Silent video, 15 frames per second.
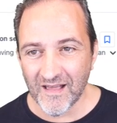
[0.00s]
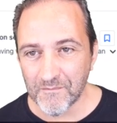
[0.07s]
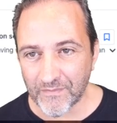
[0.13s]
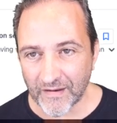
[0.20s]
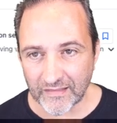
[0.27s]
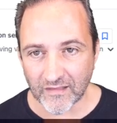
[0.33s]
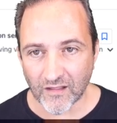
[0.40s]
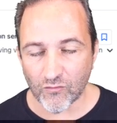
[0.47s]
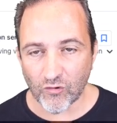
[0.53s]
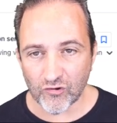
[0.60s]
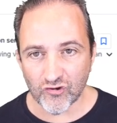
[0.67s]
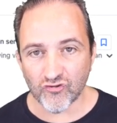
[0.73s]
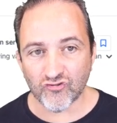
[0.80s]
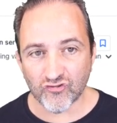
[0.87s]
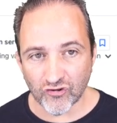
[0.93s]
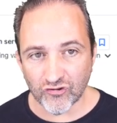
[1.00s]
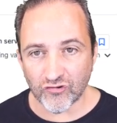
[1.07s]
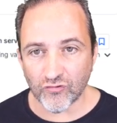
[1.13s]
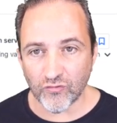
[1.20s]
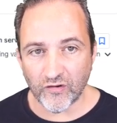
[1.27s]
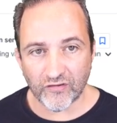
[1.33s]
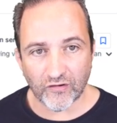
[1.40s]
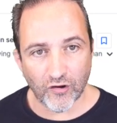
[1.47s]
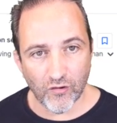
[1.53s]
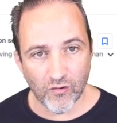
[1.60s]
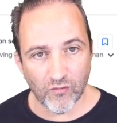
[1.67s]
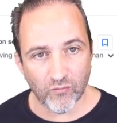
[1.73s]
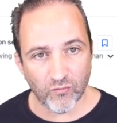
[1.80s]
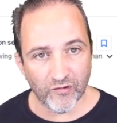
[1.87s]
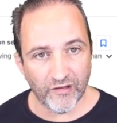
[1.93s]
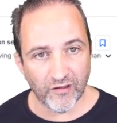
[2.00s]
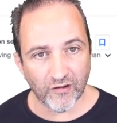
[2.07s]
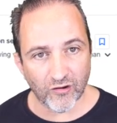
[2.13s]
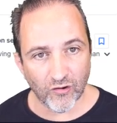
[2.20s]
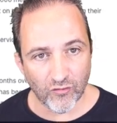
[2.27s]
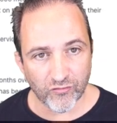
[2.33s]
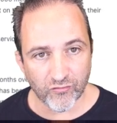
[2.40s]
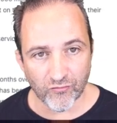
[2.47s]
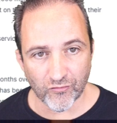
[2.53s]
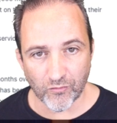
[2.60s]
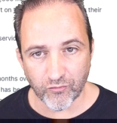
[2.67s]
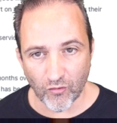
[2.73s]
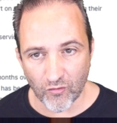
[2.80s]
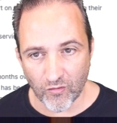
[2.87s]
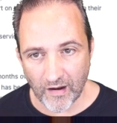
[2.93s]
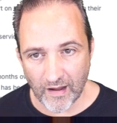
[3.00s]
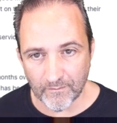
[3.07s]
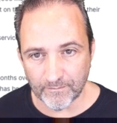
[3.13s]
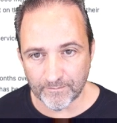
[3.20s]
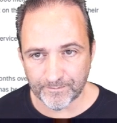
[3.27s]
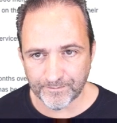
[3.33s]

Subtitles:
But what you should do is really go through the program,